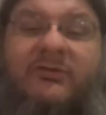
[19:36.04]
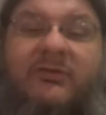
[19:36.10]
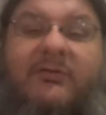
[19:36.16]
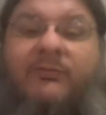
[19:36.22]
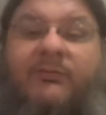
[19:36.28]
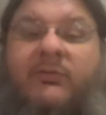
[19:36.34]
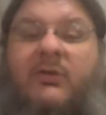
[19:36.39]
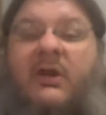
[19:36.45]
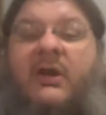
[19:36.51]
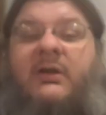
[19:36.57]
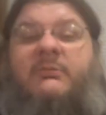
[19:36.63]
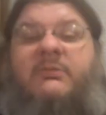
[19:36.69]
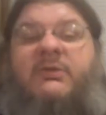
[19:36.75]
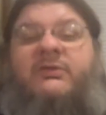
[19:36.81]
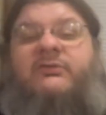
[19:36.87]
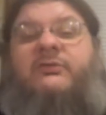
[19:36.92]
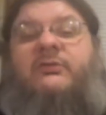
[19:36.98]
straightforward item
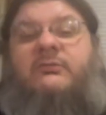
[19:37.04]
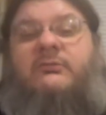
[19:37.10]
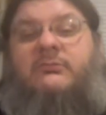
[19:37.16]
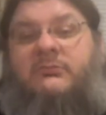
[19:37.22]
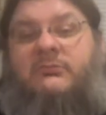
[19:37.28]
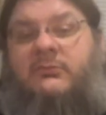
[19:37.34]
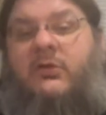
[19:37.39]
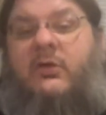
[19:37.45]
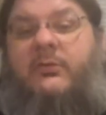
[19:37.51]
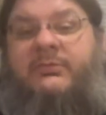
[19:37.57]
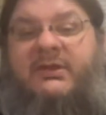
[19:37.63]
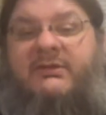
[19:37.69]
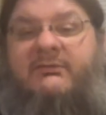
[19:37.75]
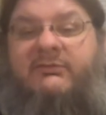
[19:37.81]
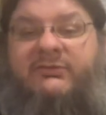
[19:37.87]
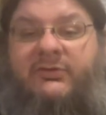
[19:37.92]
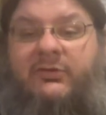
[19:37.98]
because Go Up a
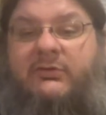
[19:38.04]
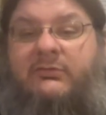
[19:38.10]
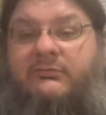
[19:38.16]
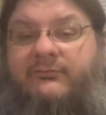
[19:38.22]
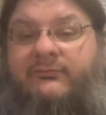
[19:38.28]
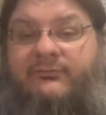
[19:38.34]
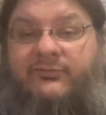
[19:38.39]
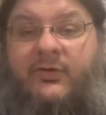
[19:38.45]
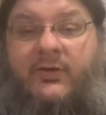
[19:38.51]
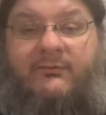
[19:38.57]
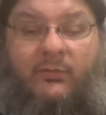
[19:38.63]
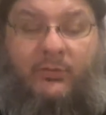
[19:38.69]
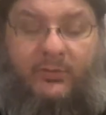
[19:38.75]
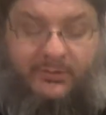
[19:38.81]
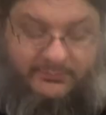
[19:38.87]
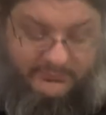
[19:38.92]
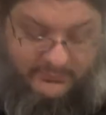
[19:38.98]
Levels are
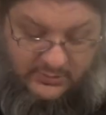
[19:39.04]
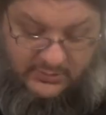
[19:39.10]
straightforward.